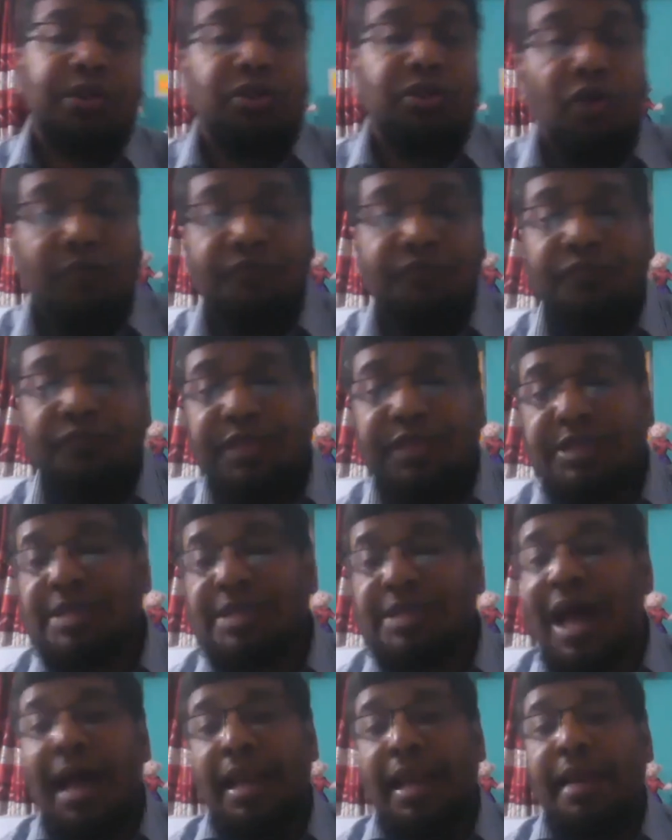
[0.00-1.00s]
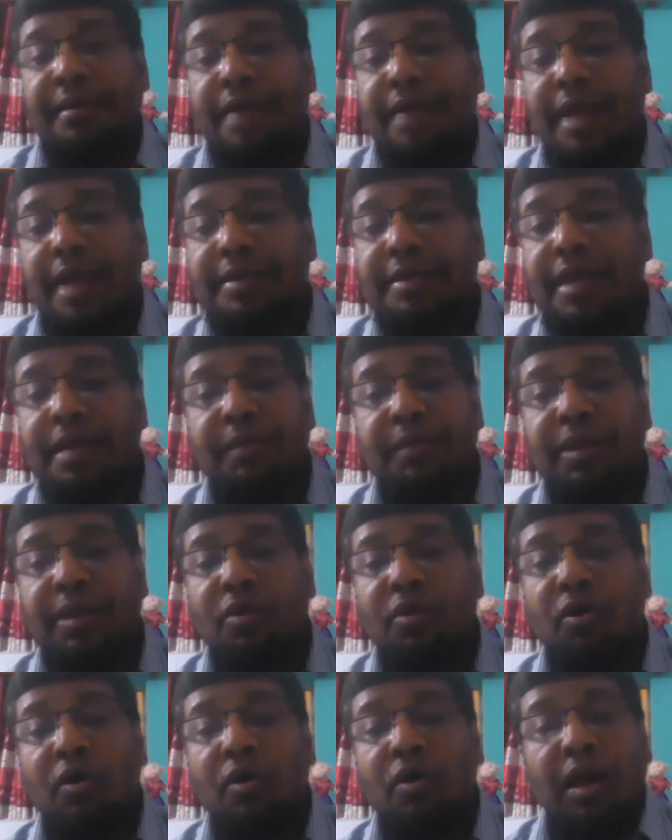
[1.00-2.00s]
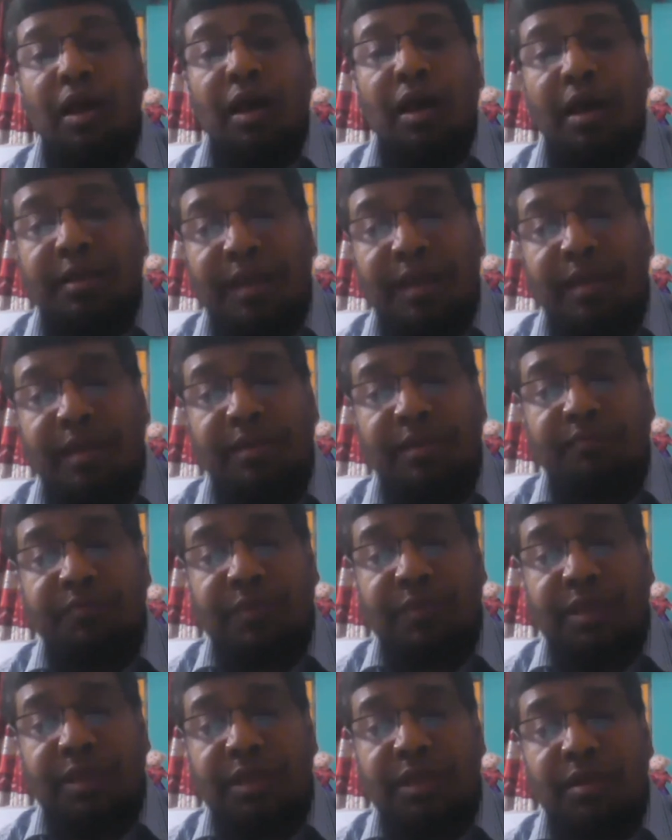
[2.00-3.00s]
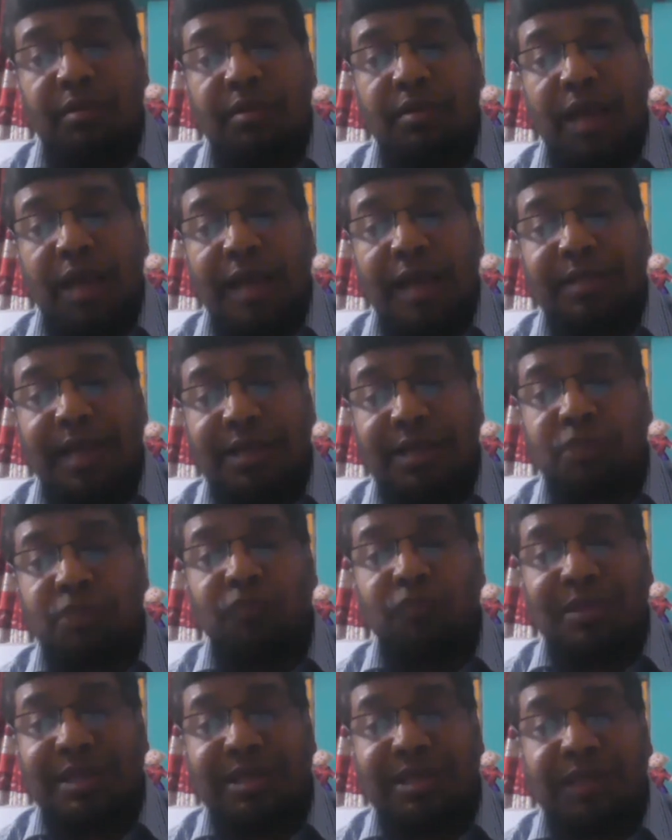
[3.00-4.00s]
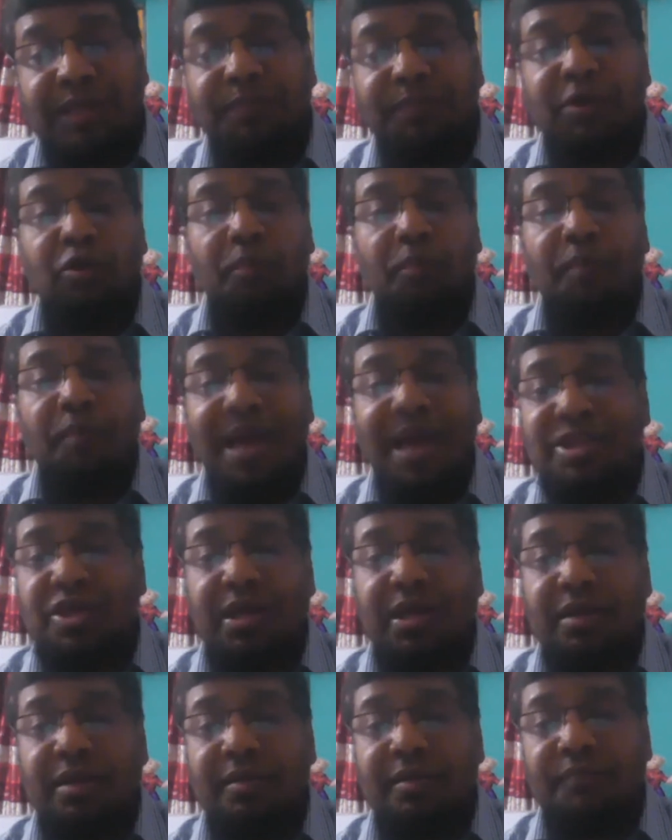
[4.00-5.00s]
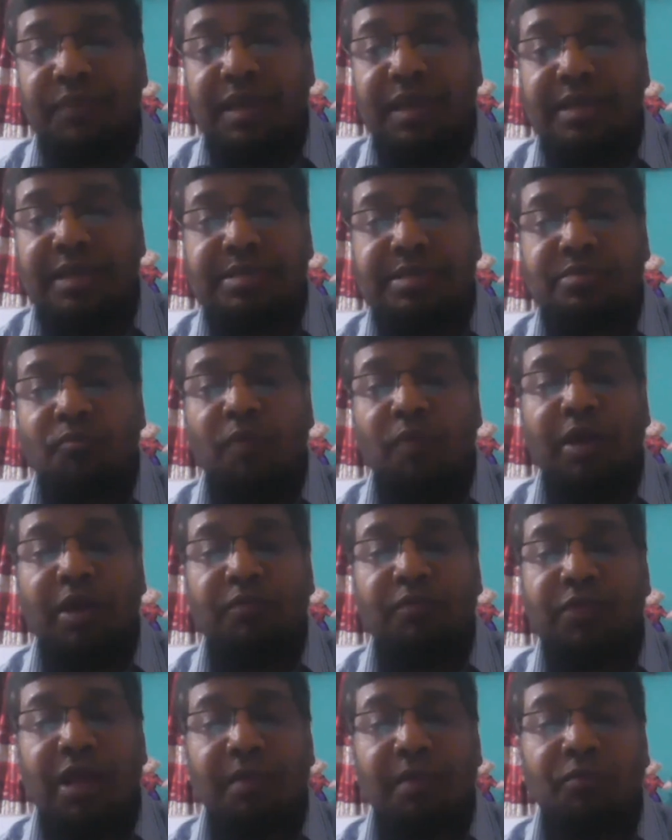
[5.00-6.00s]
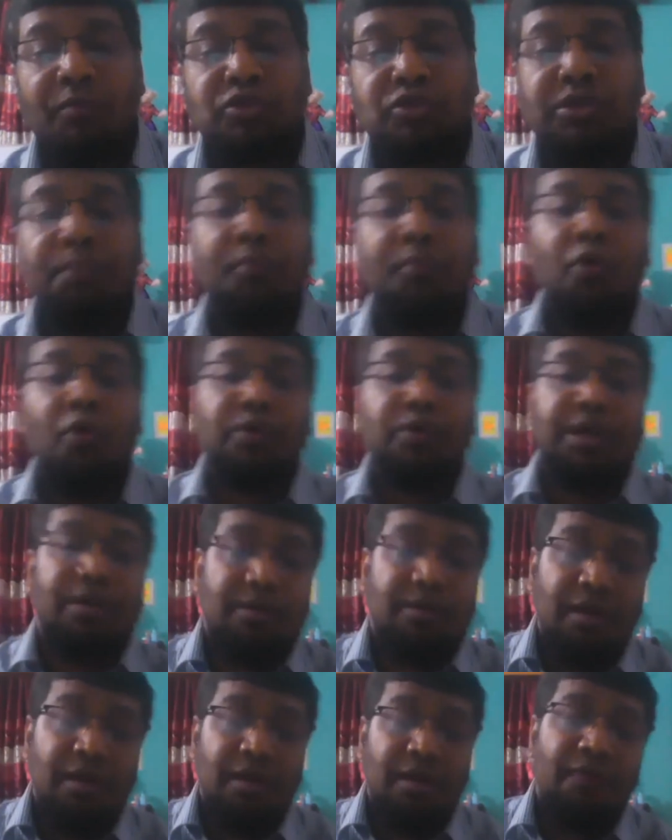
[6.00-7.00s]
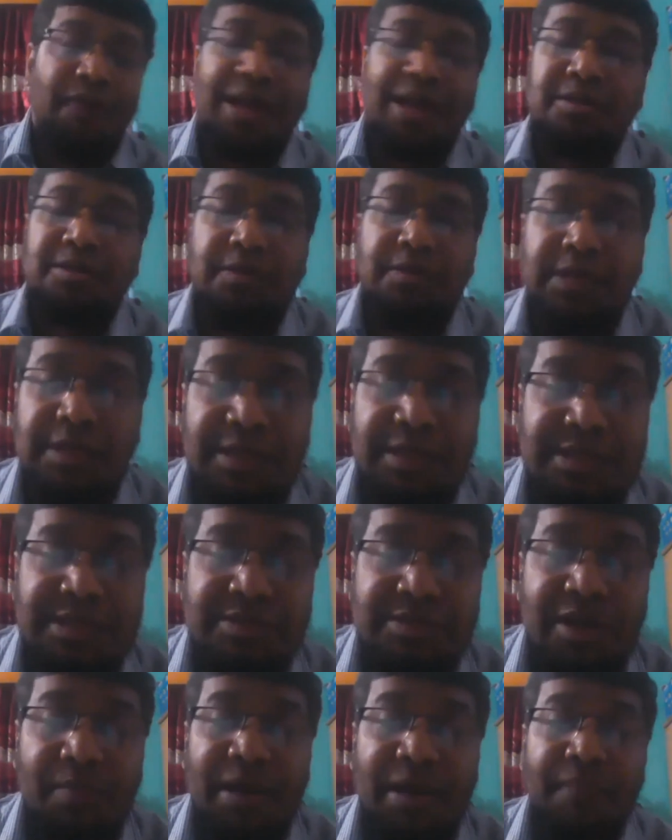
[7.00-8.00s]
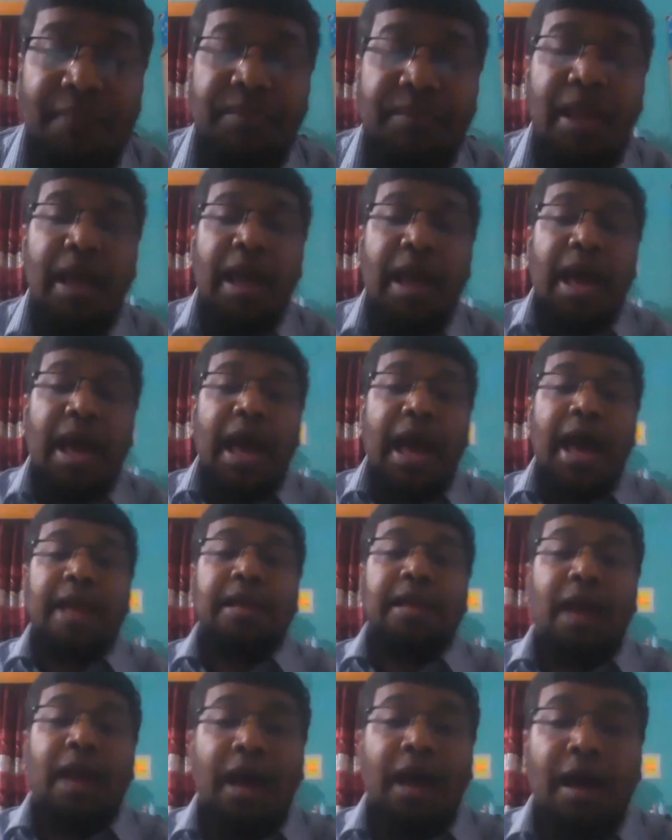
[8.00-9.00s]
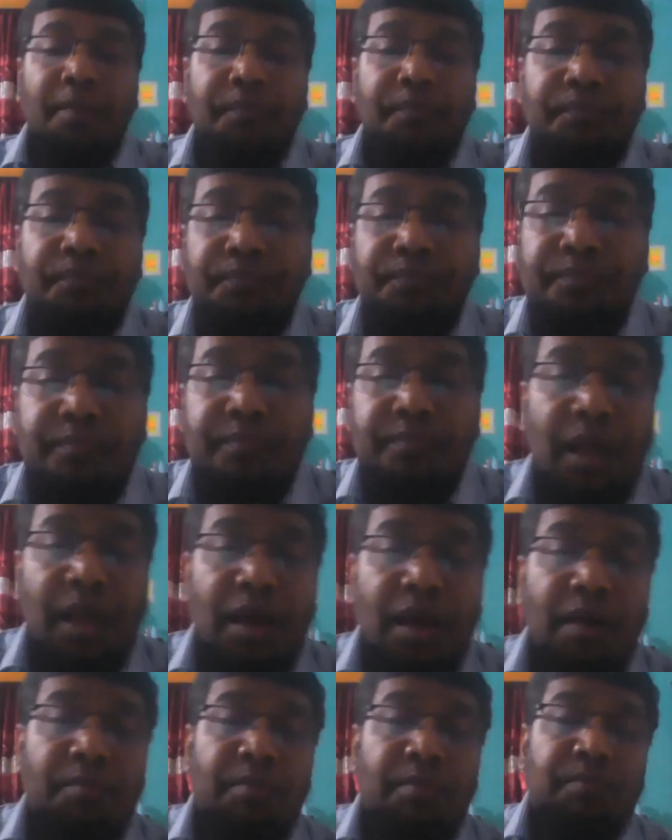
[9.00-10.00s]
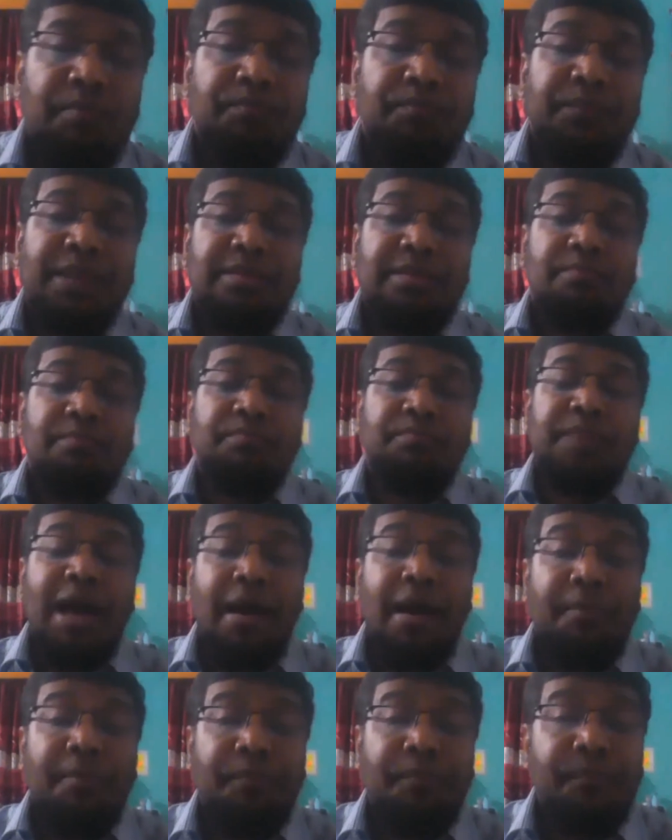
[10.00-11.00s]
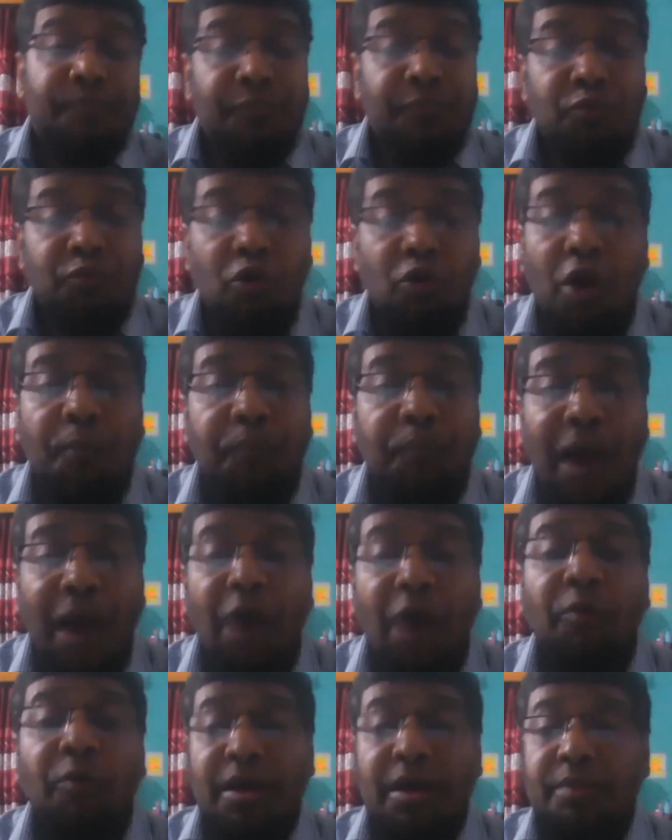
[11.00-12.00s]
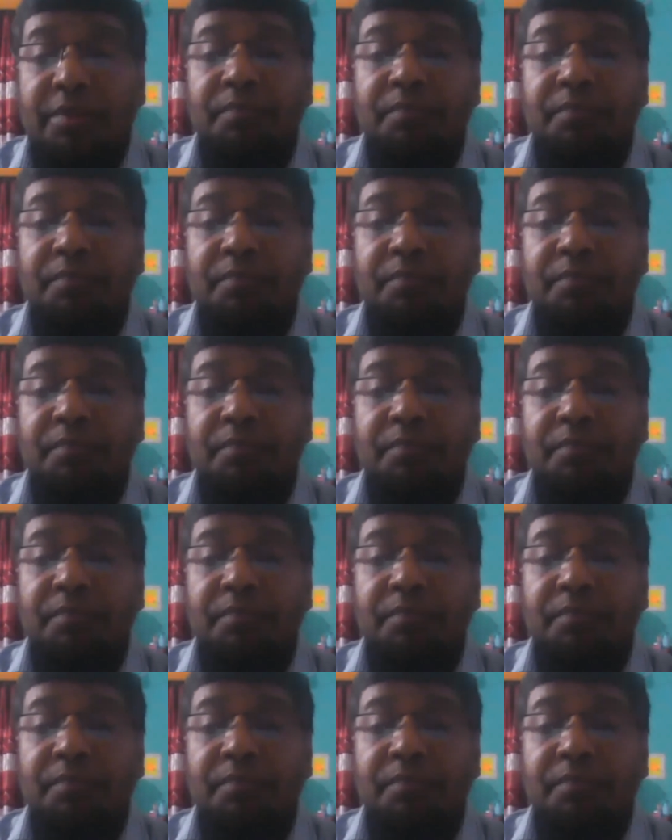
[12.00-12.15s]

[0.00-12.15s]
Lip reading: of this island. And that and that is why the treatment of magic is one of the most important factor in this drama. And the role of power,